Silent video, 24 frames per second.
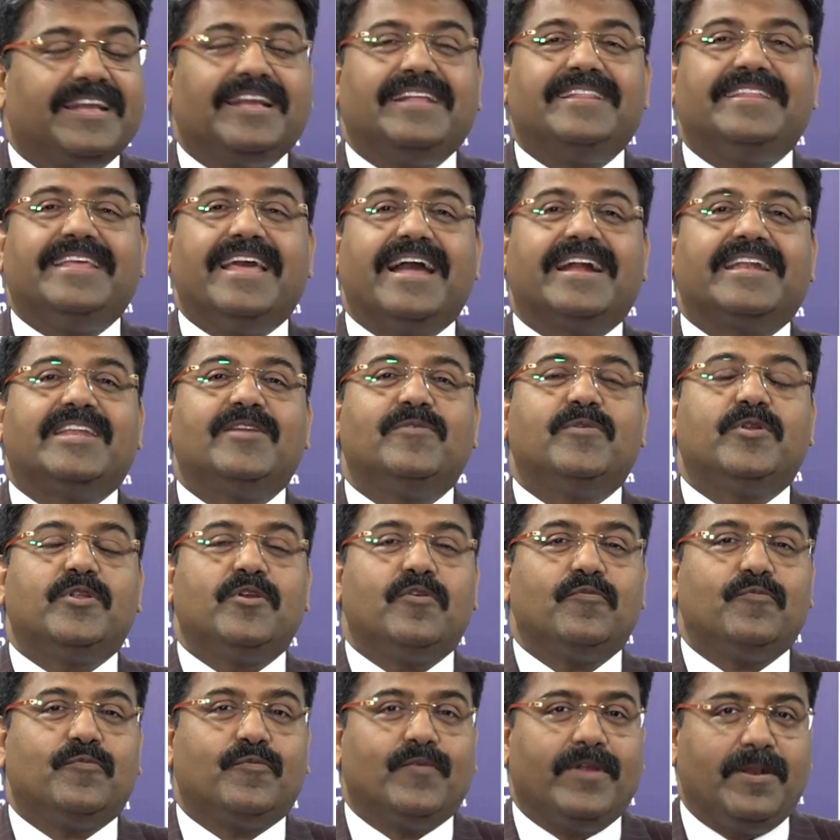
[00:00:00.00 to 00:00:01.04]
In the activity
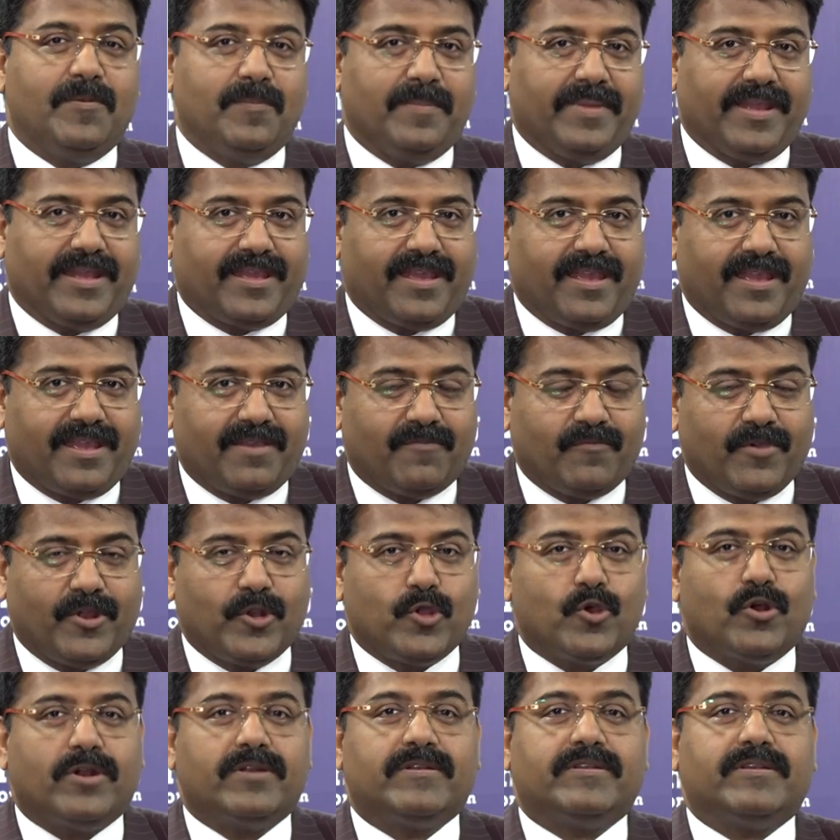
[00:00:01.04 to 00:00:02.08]
of filmmaking, when
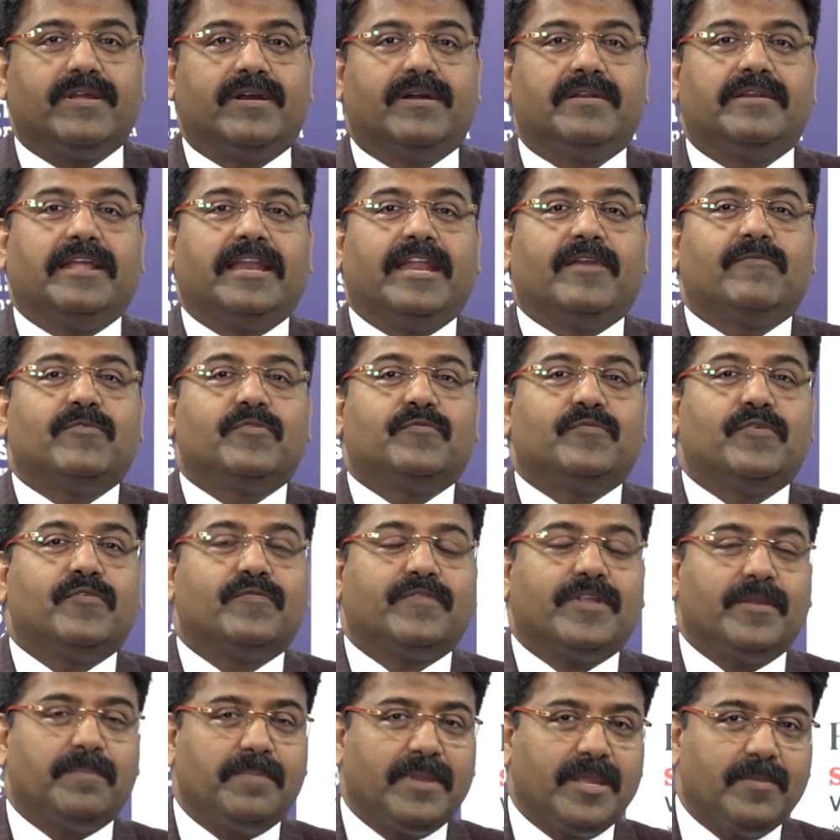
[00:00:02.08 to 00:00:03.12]
you're dealing with
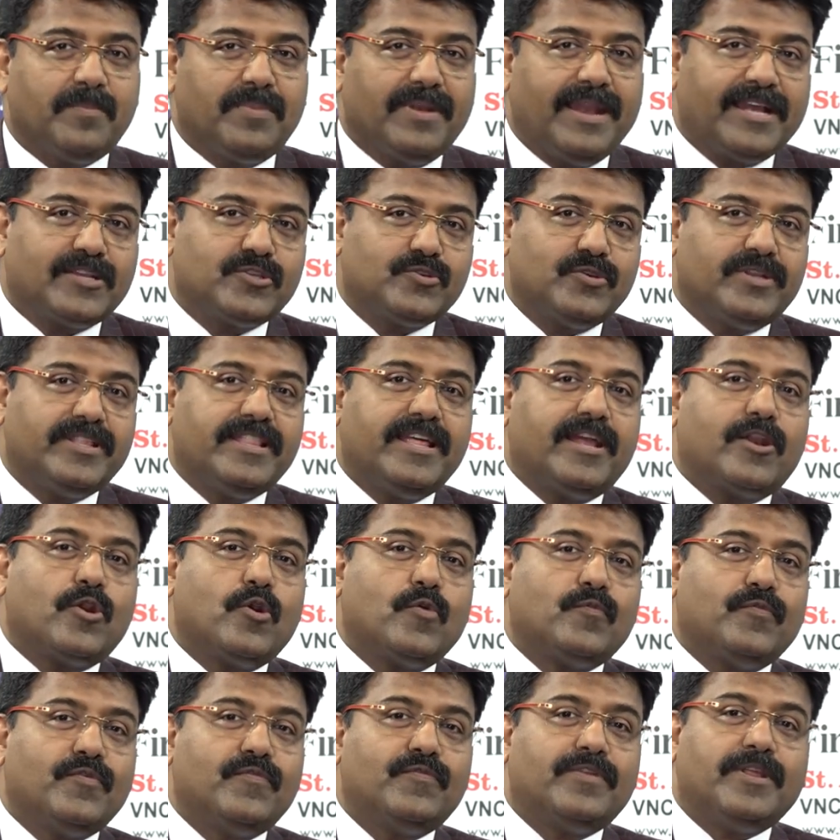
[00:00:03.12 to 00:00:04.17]
50 people, actually they are
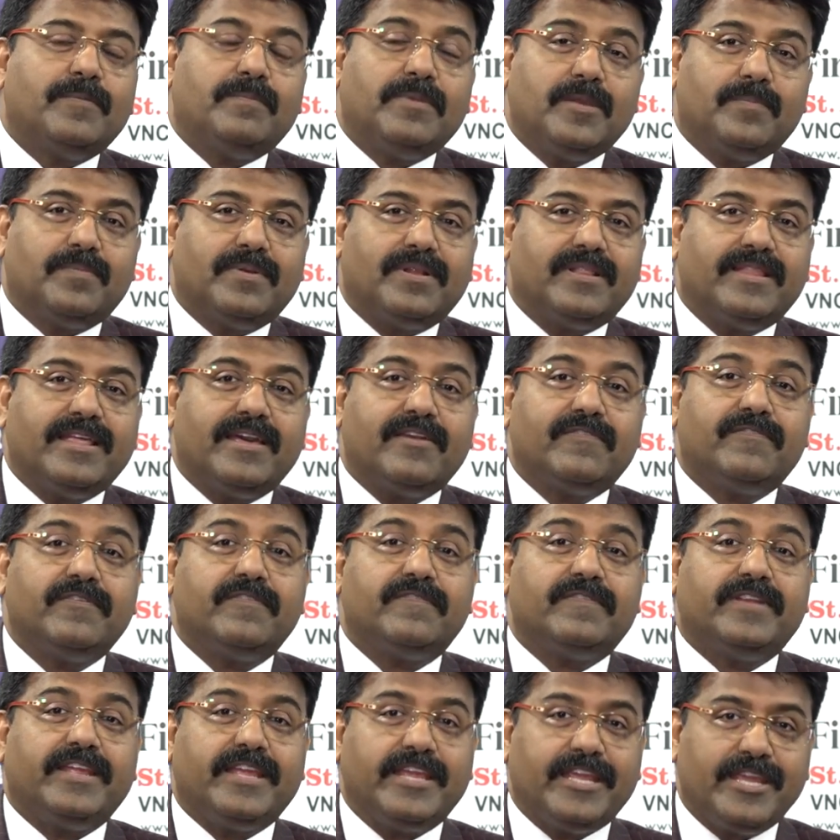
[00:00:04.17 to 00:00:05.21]
not 50 people, they are
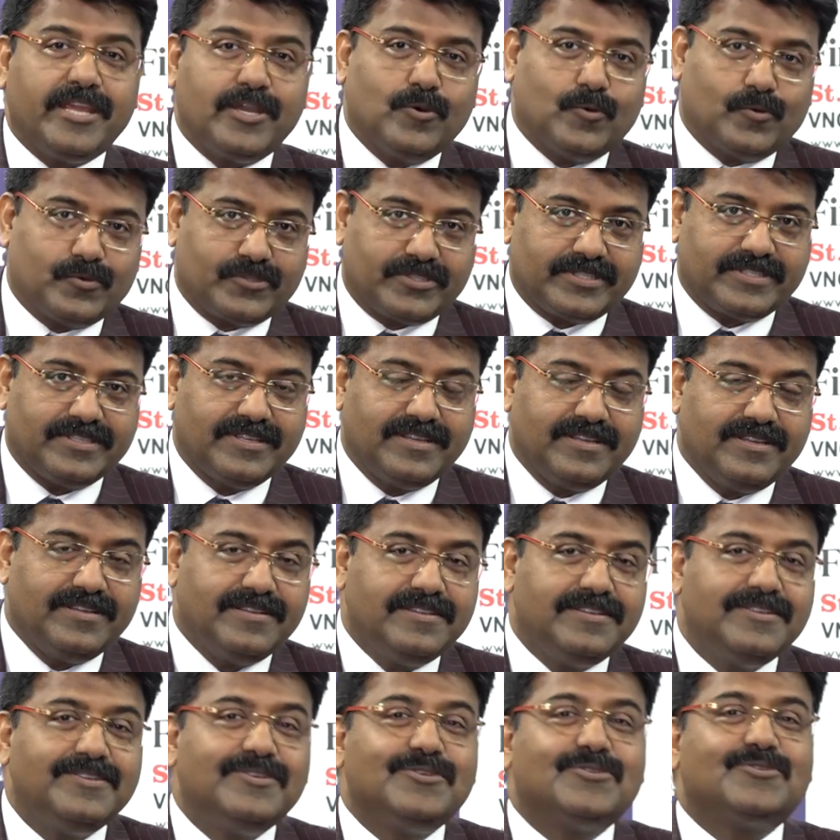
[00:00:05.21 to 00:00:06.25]
50 egos.
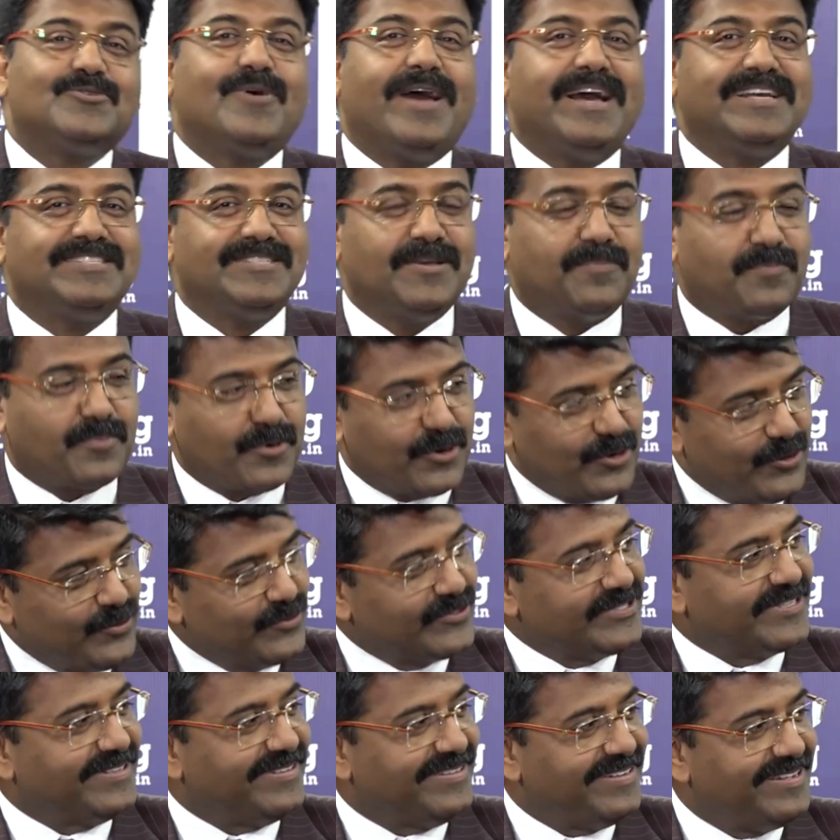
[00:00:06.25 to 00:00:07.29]
So as a
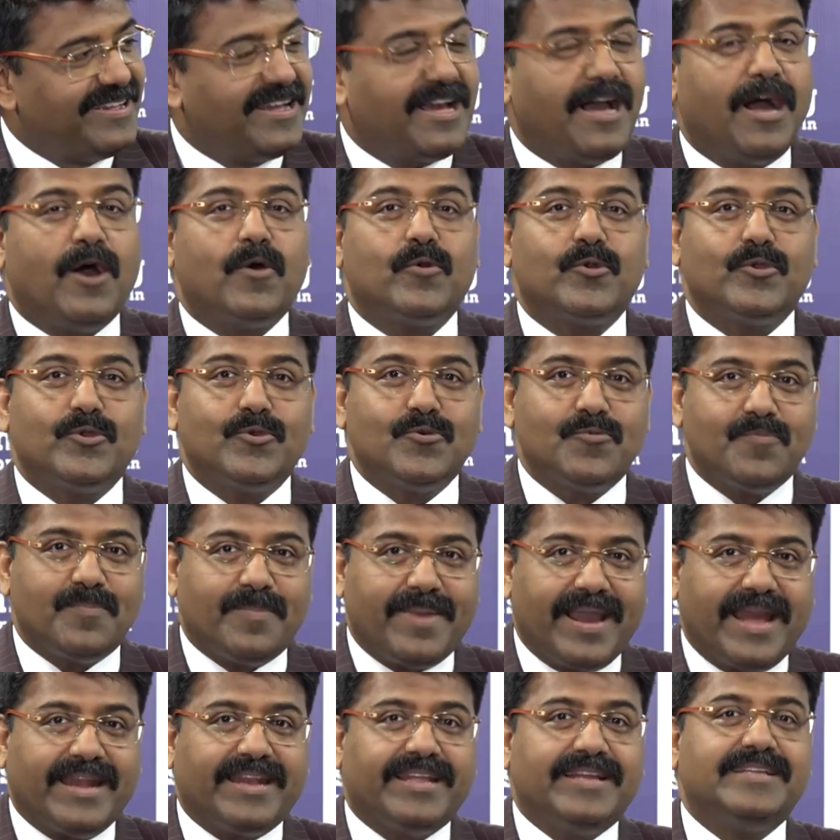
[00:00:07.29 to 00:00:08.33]
producer, how do you
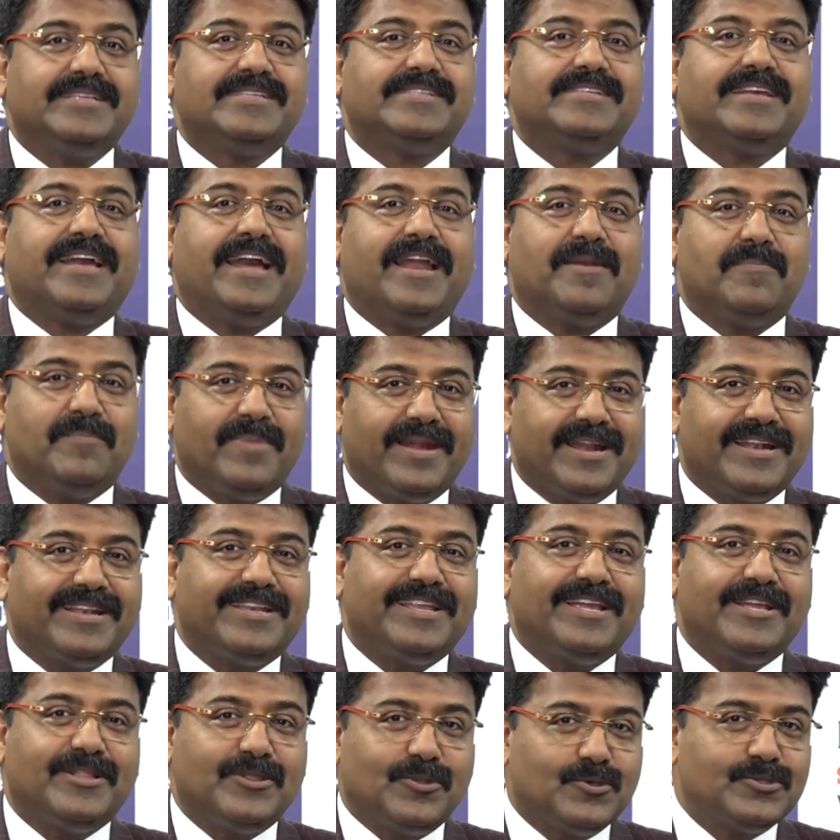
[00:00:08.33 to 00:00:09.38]
manage and
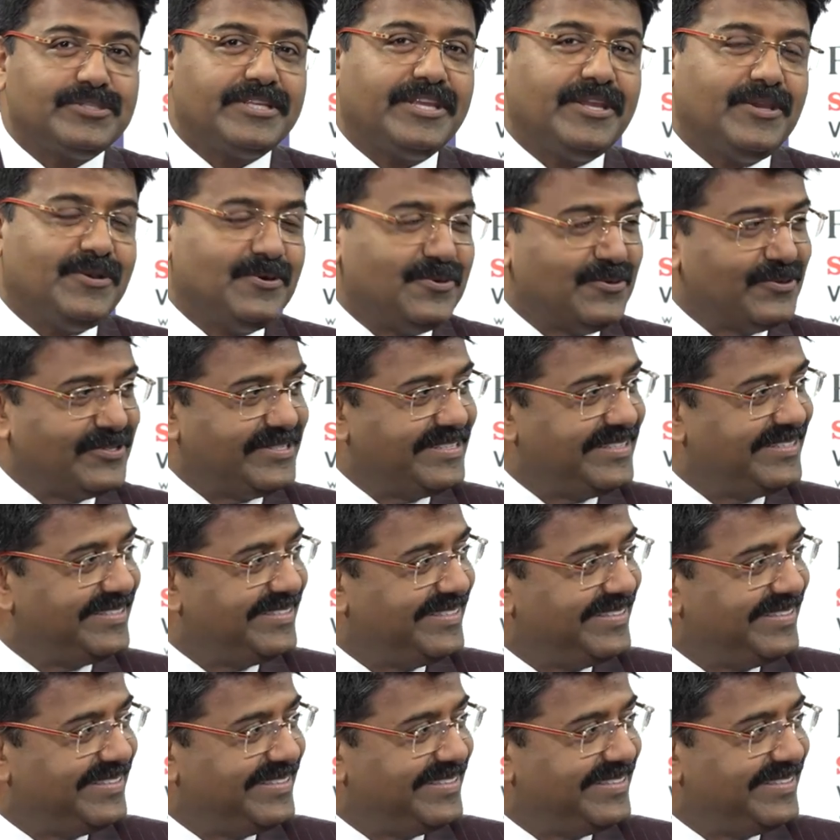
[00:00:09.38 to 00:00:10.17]
maintain those egos?